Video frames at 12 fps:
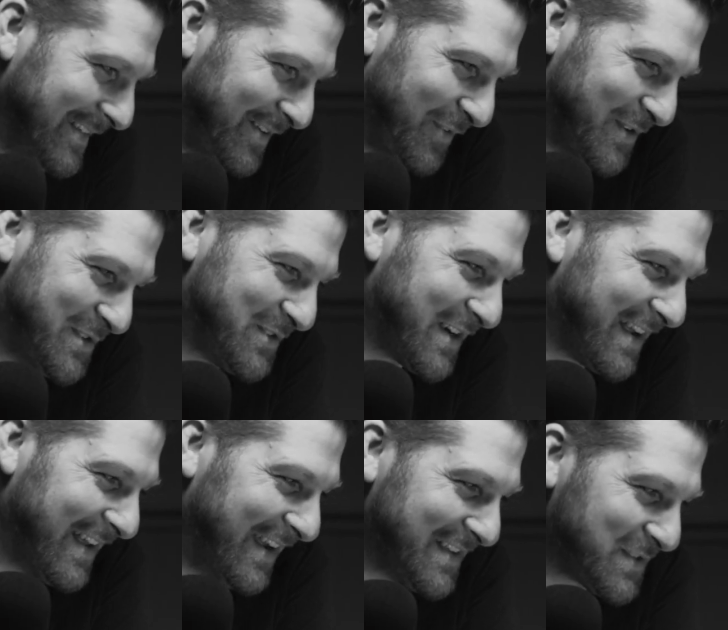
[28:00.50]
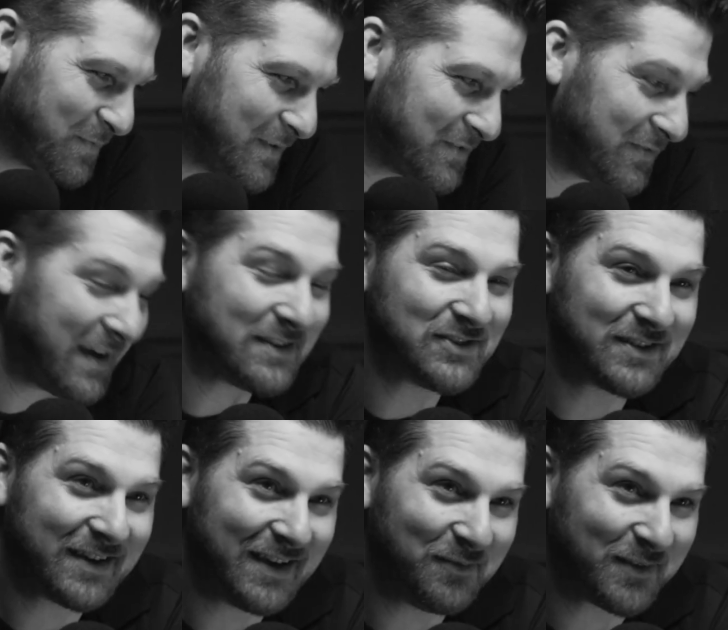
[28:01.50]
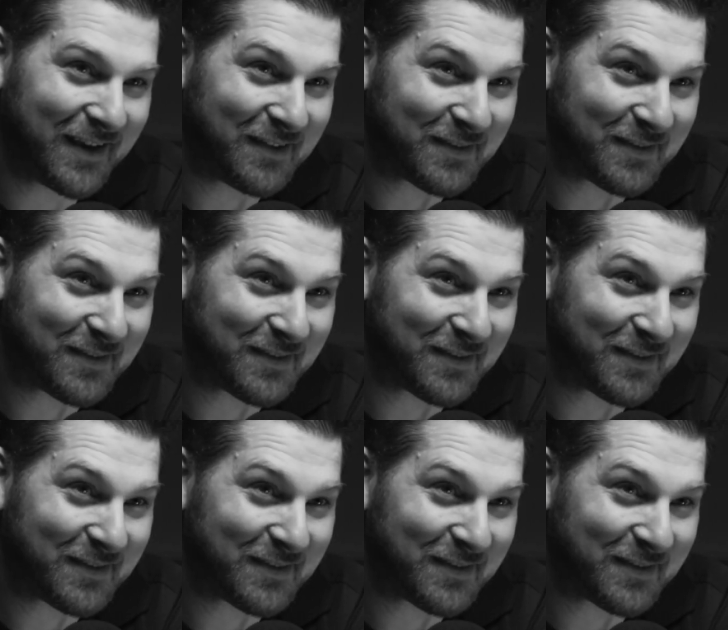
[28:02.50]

want you to try to answer them as fast as you can without